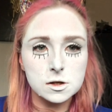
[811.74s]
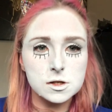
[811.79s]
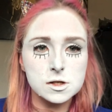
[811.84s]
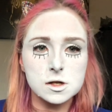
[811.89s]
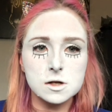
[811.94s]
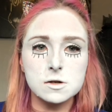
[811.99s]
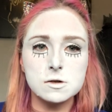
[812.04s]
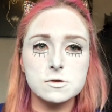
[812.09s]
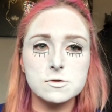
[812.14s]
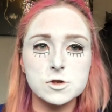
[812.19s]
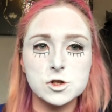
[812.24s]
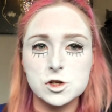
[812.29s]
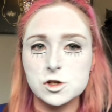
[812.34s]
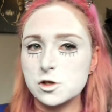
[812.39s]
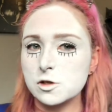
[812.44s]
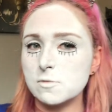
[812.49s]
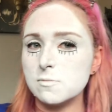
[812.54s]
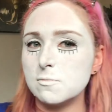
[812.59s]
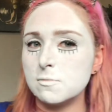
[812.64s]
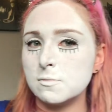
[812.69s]
So
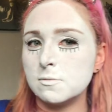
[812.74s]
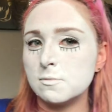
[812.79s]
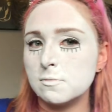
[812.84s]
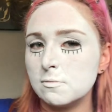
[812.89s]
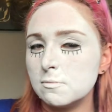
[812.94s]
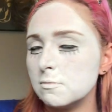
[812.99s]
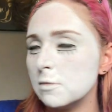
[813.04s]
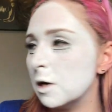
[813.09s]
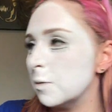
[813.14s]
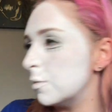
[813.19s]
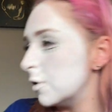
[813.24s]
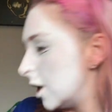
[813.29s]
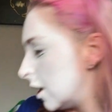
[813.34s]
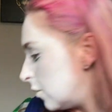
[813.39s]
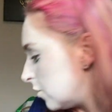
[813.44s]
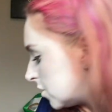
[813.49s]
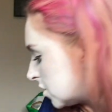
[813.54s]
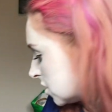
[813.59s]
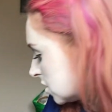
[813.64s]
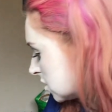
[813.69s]
just done my
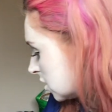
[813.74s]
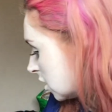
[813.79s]
brows